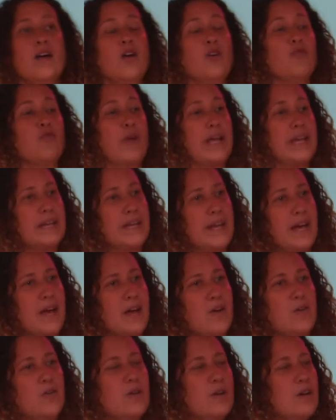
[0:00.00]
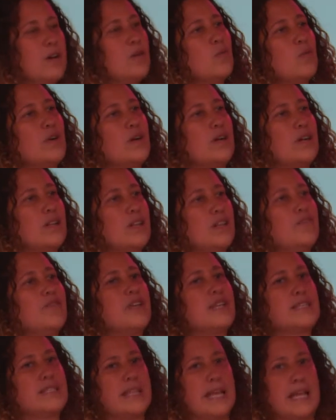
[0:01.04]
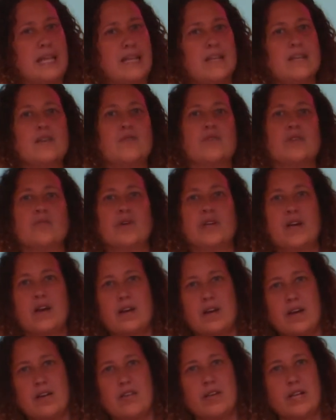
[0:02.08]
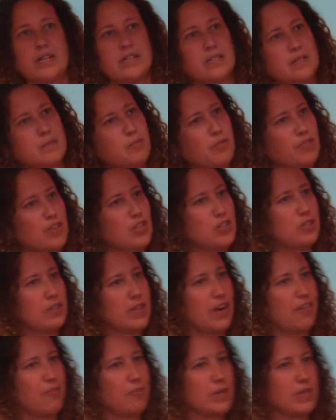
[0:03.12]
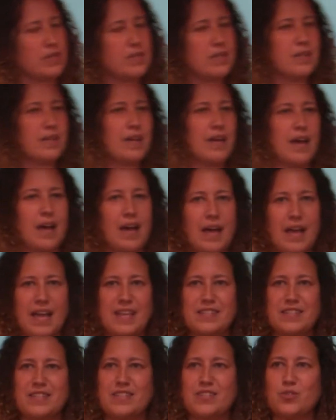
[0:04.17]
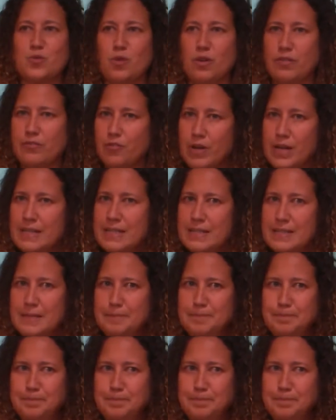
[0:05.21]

Right now, we're a little fixated with what our current provincial government has in store for us.